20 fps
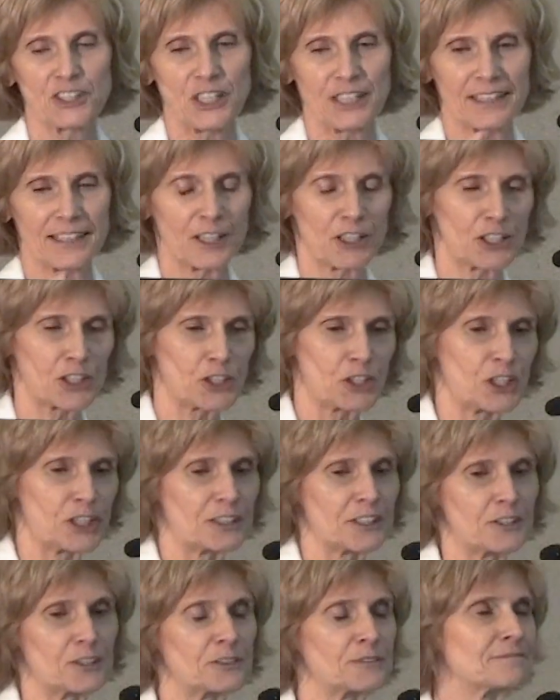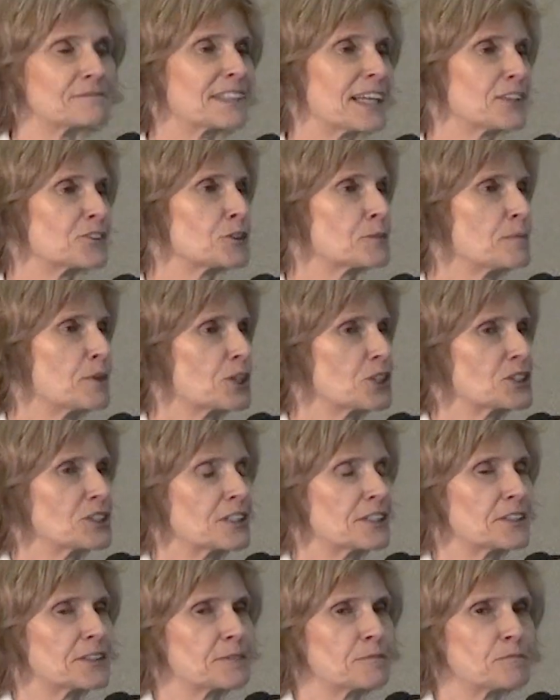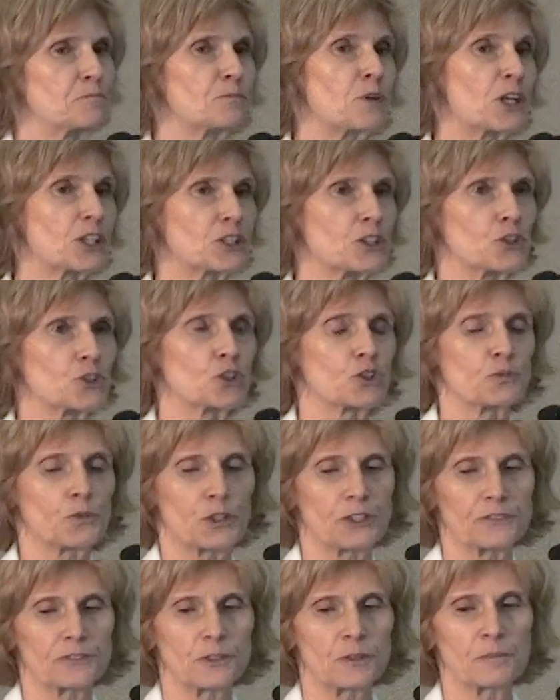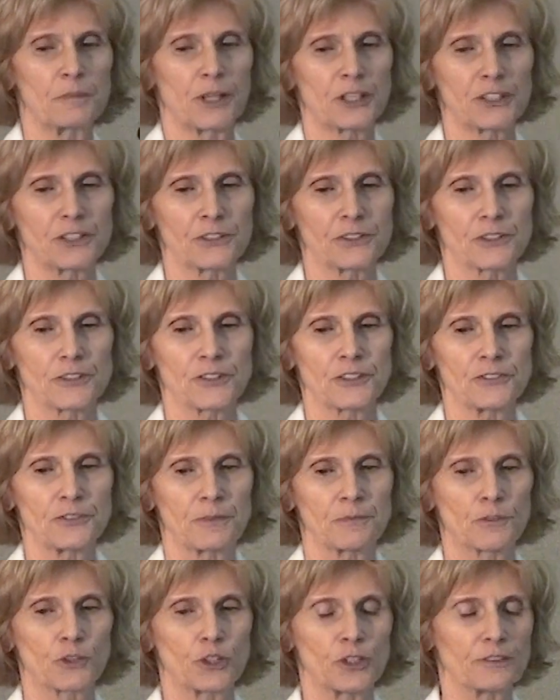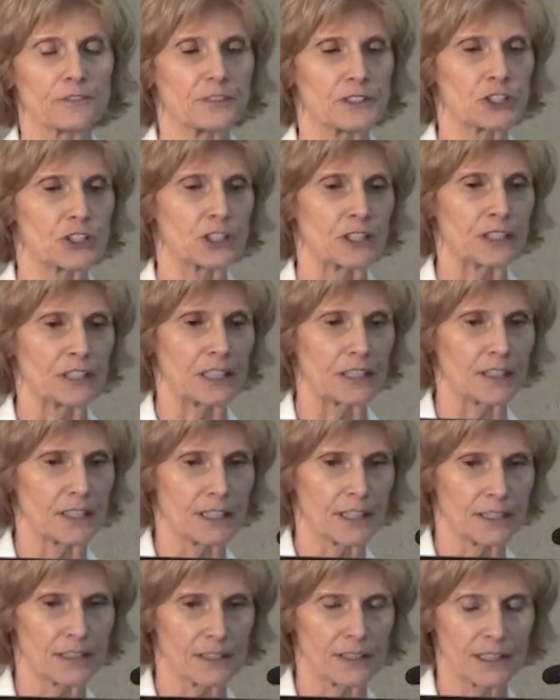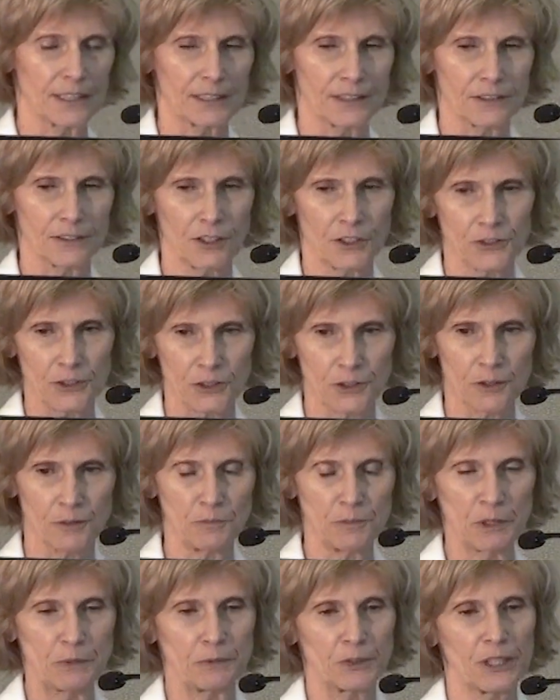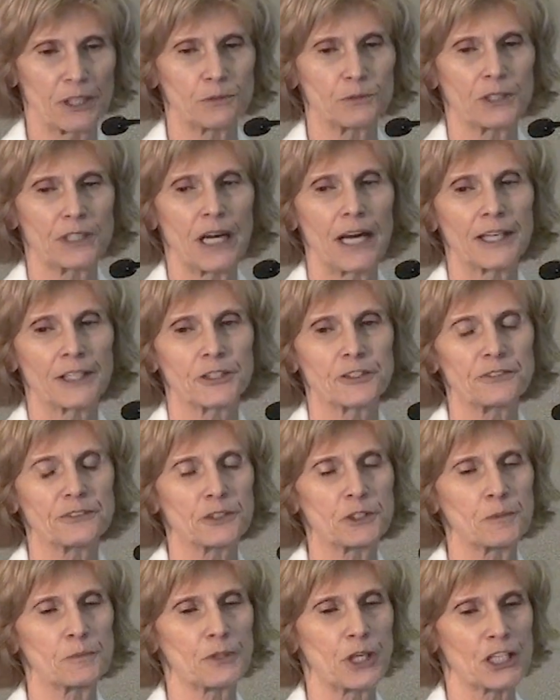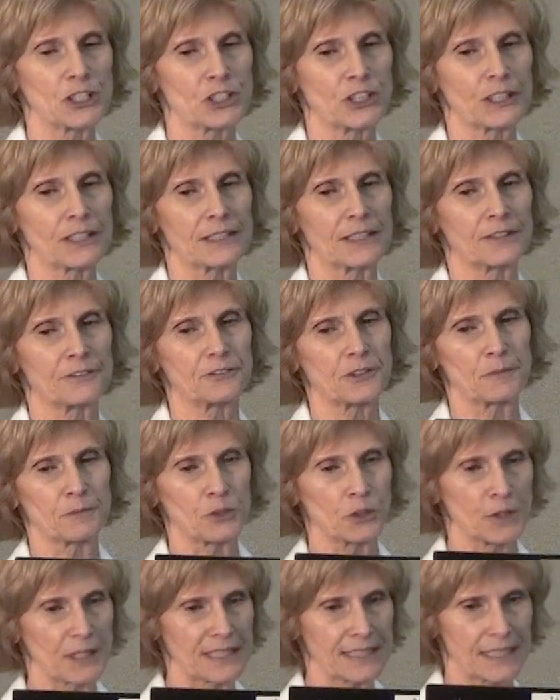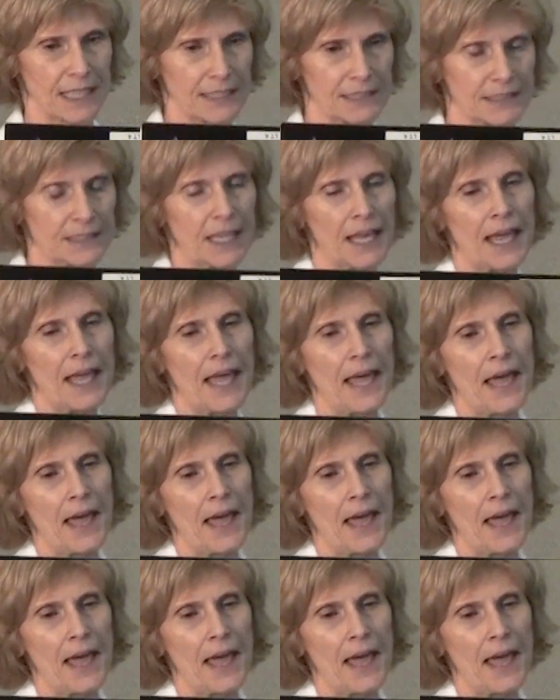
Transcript: and, and our, our, counterparts, our partners, wonderful partners from World Vision and, and, and other people that we hired for the project and from USAID.